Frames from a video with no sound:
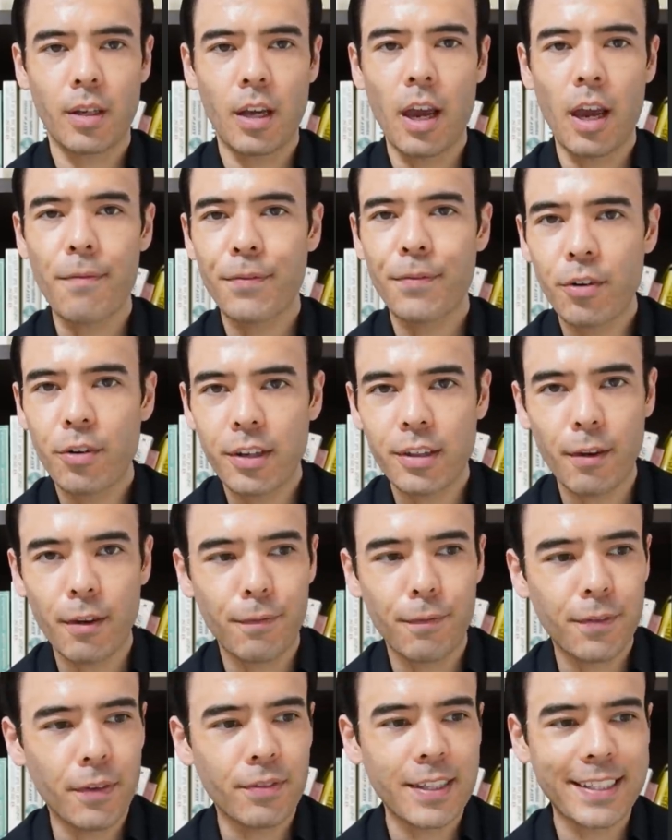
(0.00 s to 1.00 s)
If you're in the
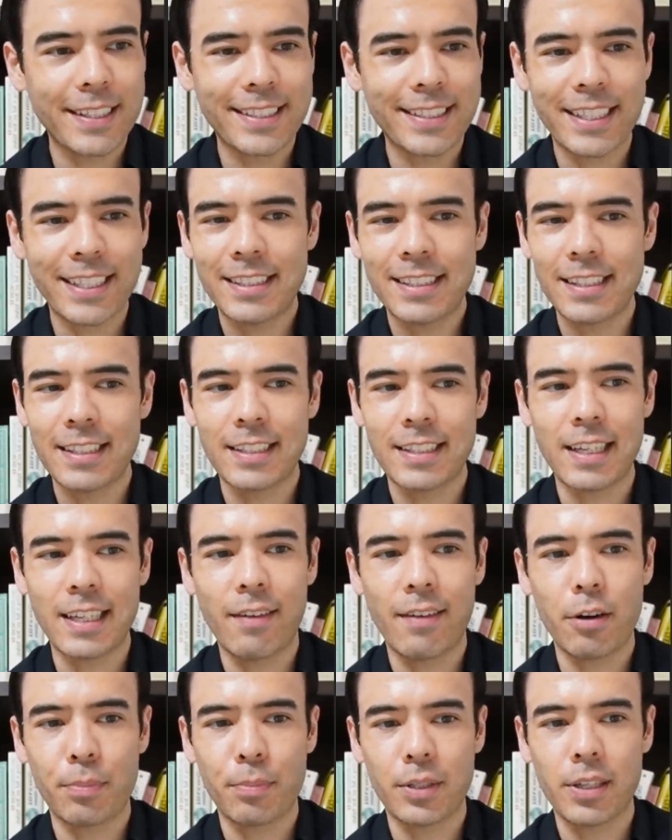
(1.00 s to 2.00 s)
50 to 60 to
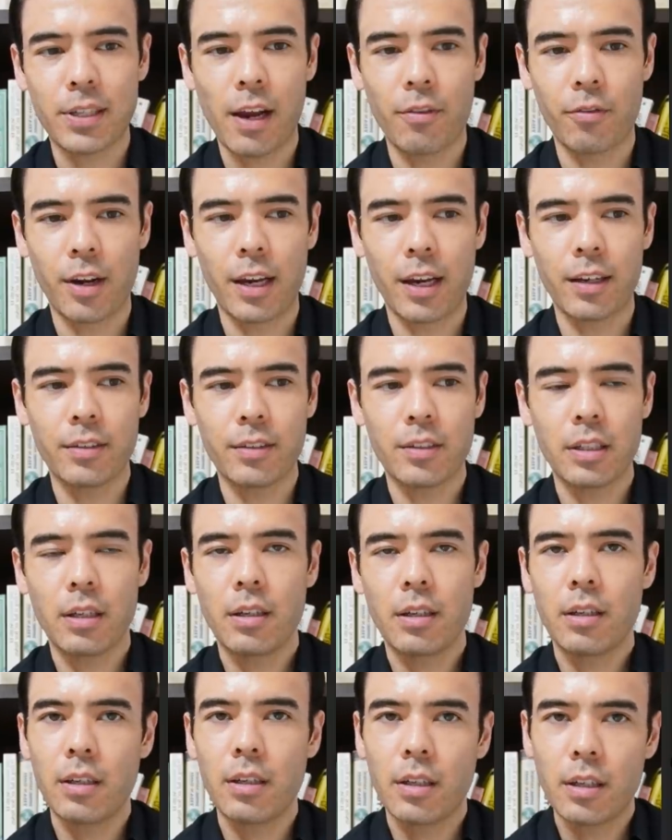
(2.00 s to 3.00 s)
70% range,
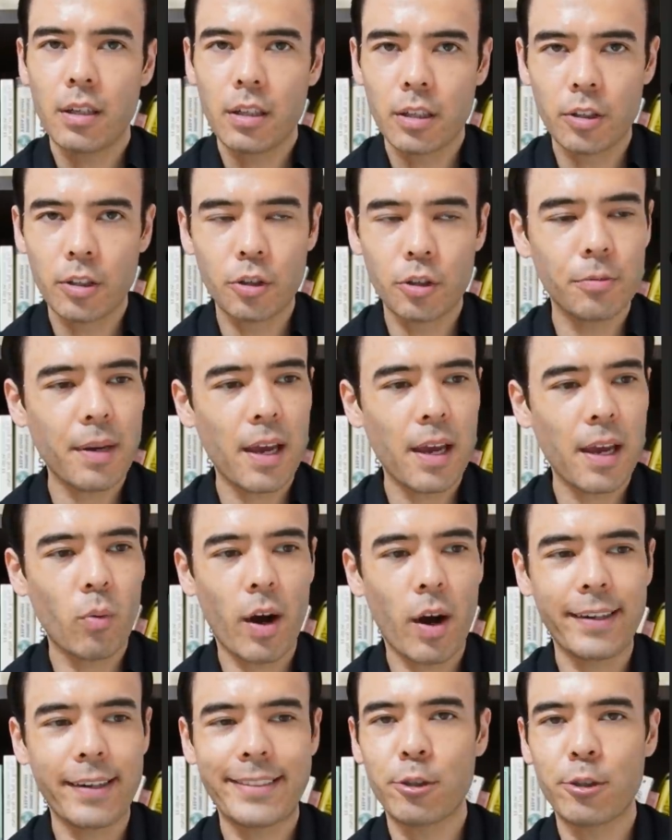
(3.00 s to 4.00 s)
you may
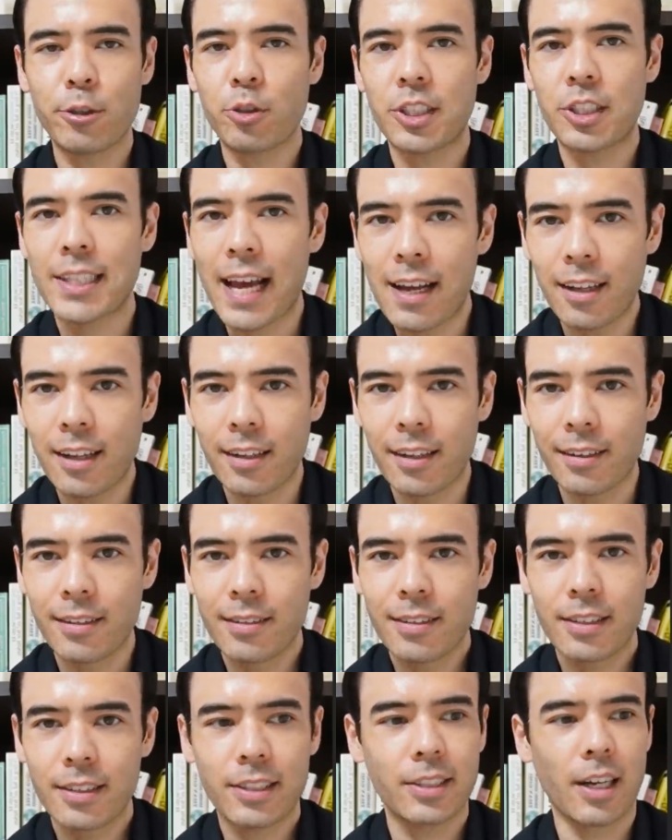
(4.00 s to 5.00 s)
want to sell
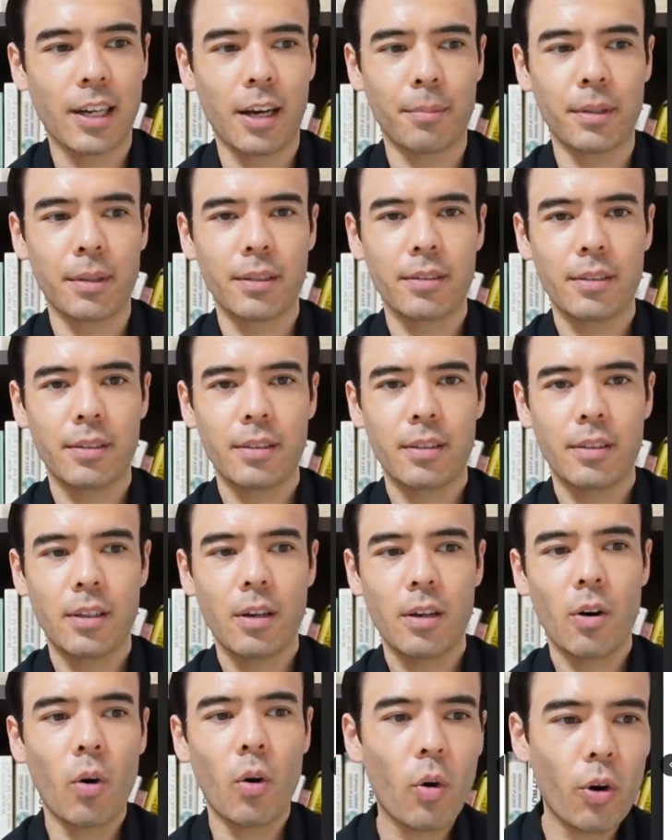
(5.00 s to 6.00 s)
some
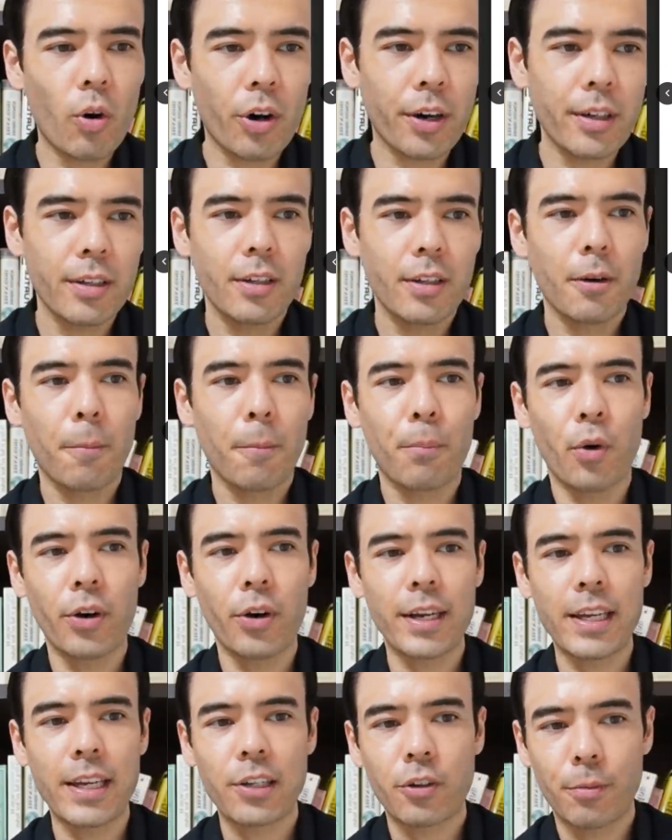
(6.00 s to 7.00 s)
or
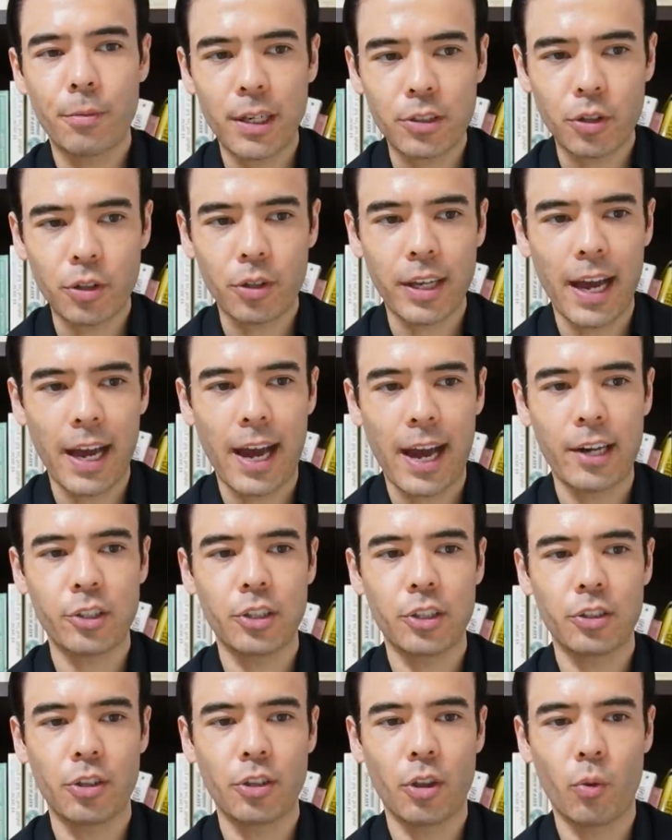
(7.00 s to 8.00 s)
put incremental cash
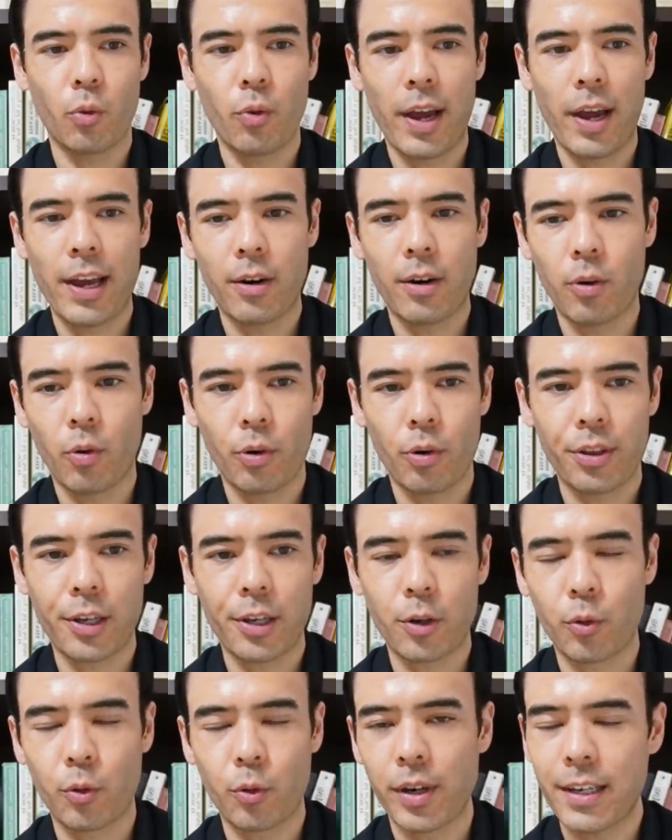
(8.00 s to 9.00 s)
into the red or the
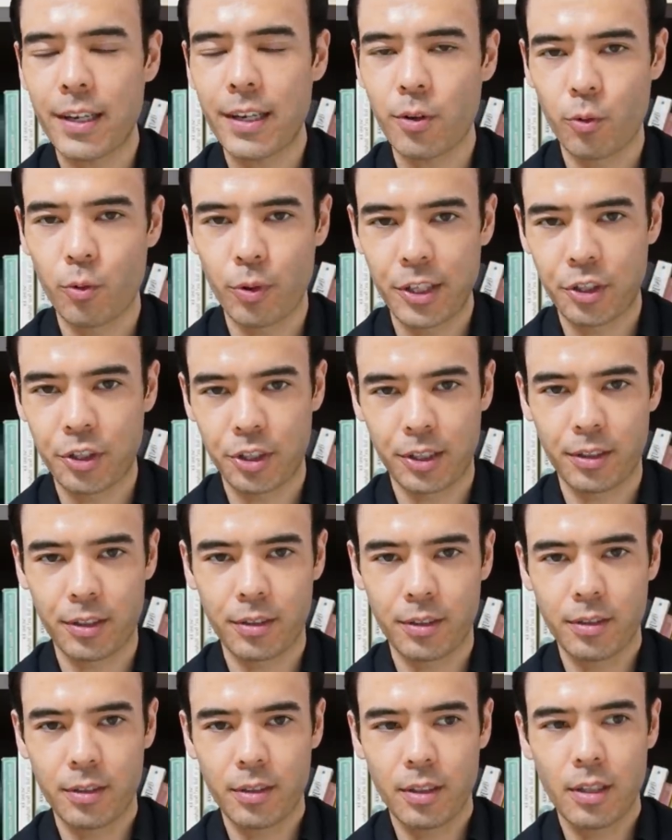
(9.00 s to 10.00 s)
green region
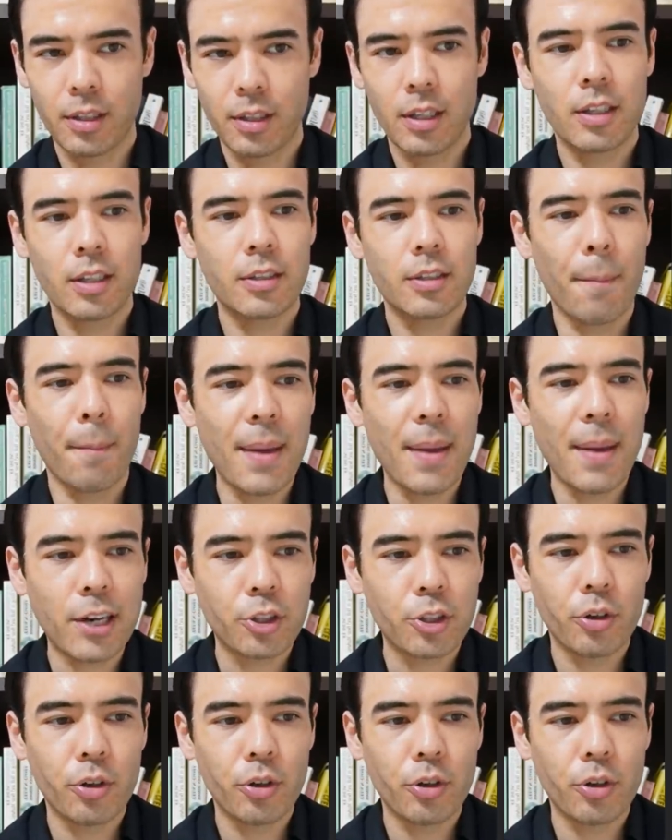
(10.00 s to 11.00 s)
to make
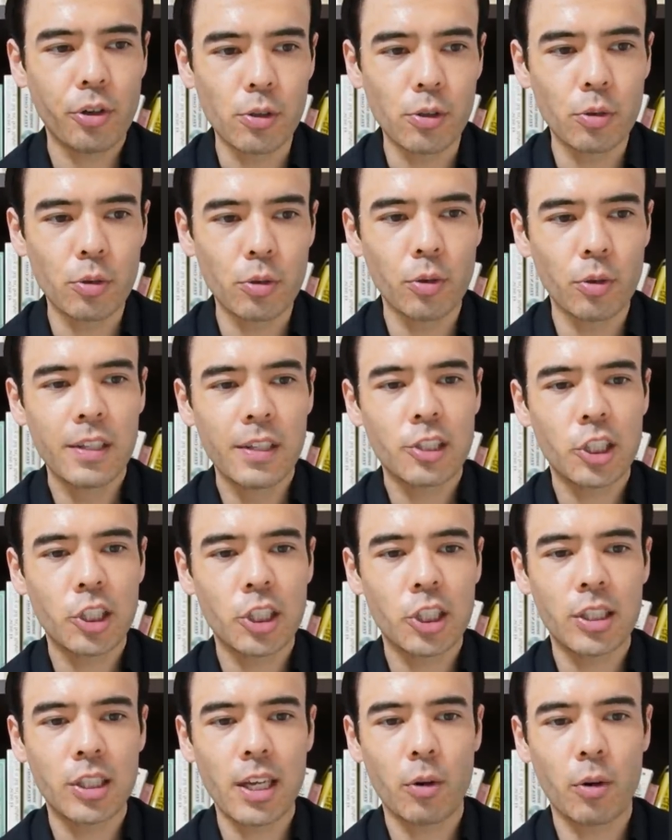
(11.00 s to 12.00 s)
sure that you
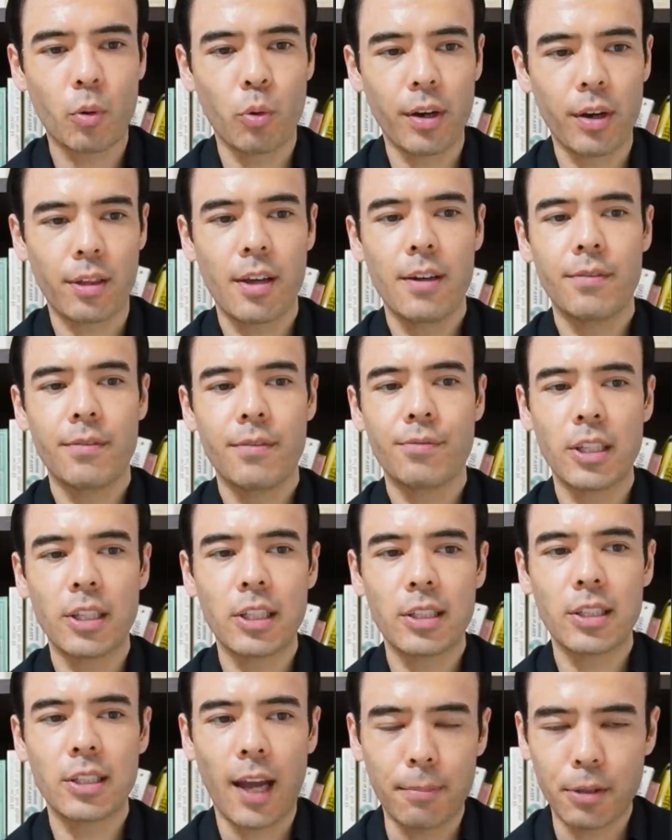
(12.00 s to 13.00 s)
stick with
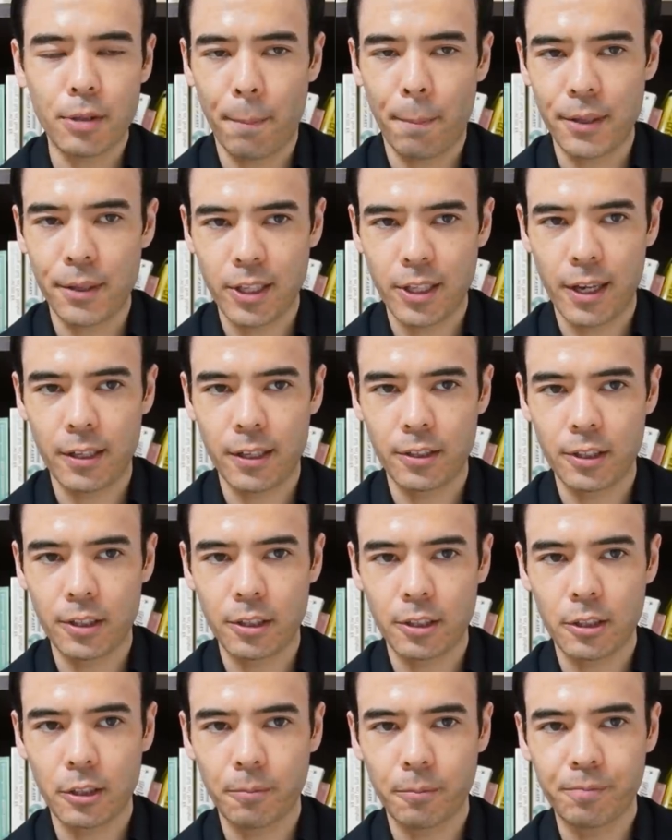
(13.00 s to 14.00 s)
these types of
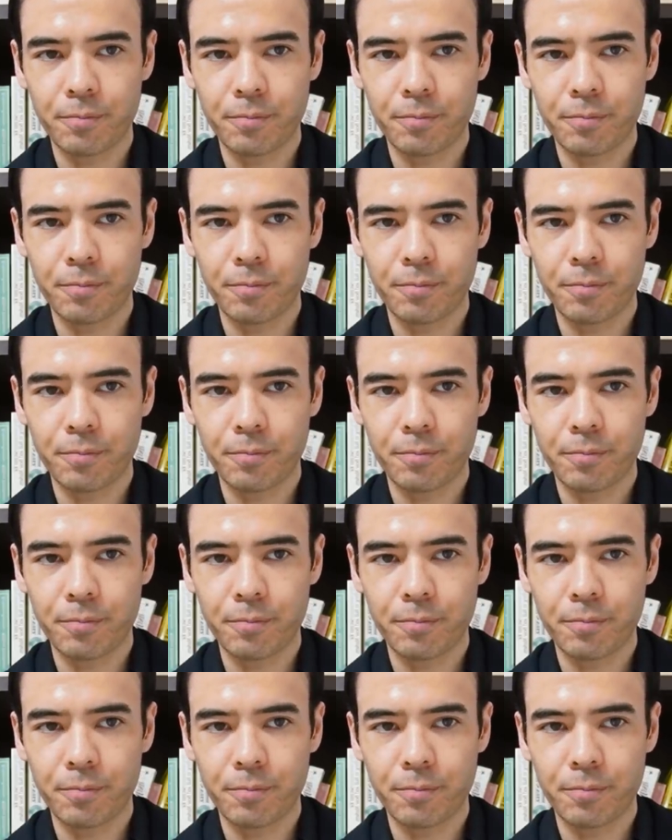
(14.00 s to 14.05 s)
percentages.